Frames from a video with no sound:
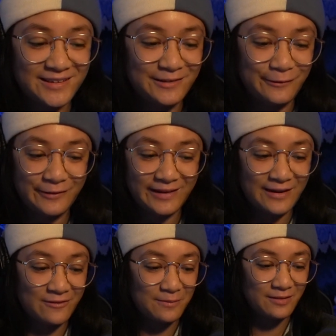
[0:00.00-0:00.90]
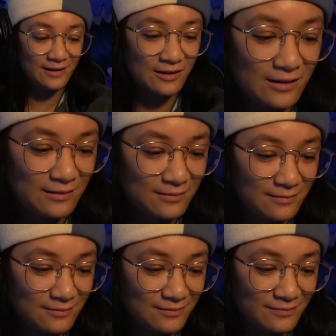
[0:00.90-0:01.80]
You really have an upset?
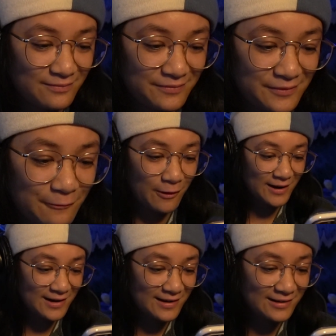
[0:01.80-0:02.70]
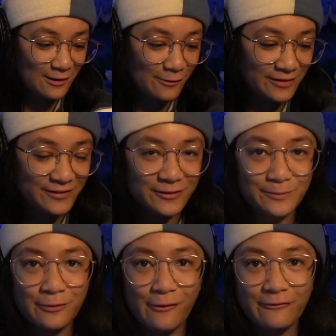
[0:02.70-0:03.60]
Why did I notice your
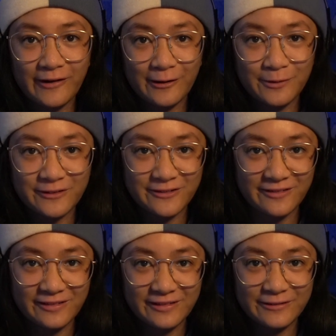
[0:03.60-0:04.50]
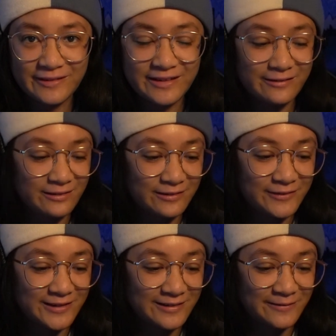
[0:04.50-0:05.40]
profile picture? It's literally
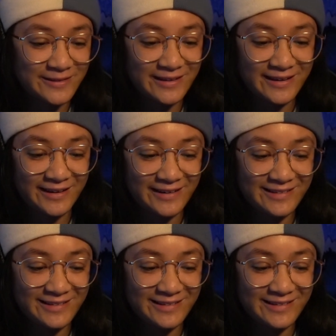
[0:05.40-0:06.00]
Olivia. What the heck?